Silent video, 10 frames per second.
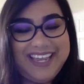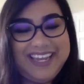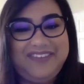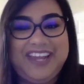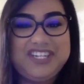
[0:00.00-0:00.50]

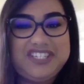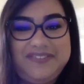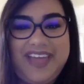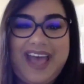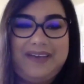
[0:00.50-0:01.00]
advantage of
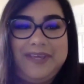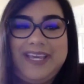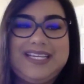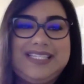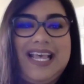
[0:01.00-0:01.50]
that,
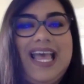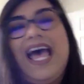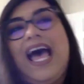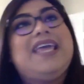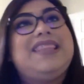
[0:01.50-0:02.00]
because
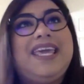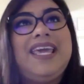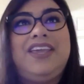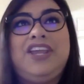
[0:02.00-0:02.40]
I think,